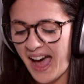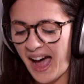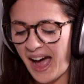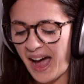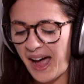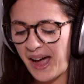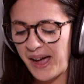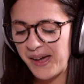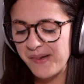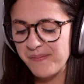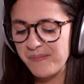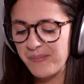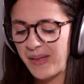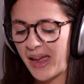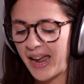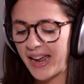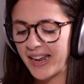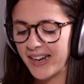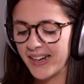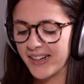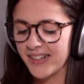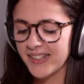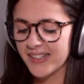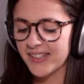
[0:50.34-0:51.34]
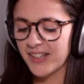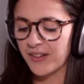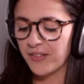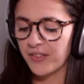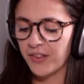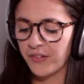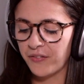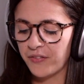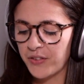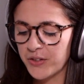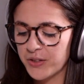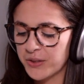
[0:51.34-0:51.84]
And
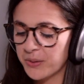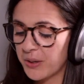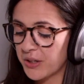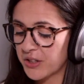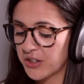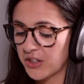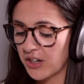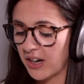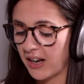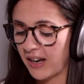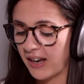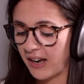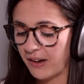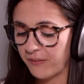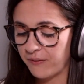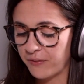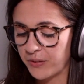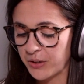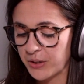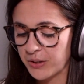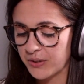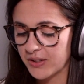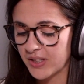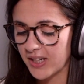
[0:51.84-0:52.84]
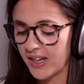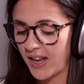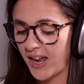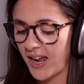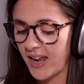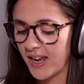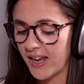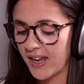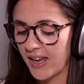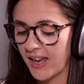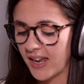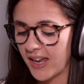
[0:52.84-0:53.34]
the first question I have for you
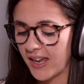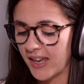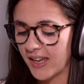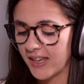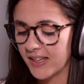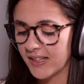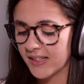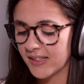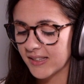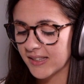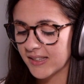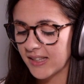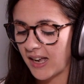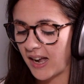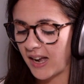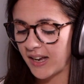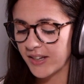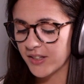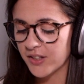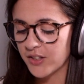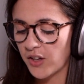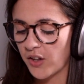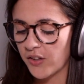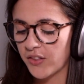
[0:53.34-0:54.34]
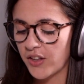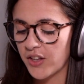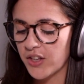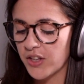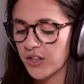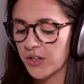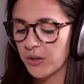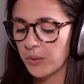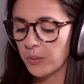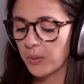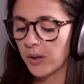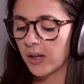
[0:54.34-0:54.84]
today is, I saw that
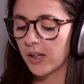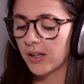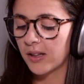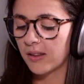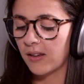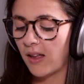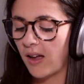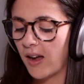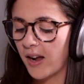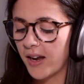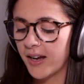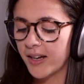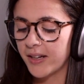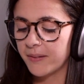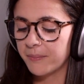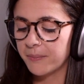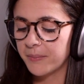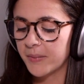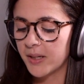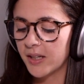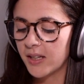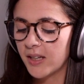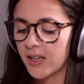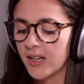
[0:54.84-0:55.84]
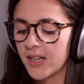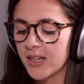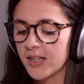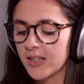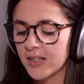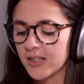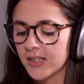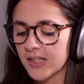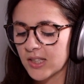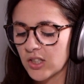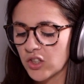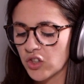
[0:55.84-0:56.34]
you climbed
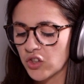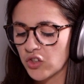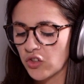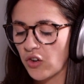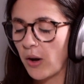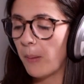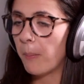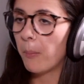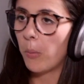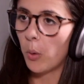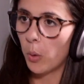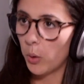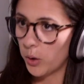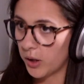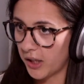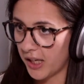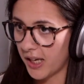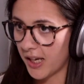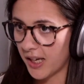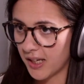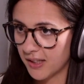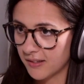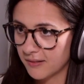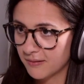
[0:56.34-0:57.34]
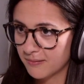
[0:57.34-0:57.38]
Stromboli.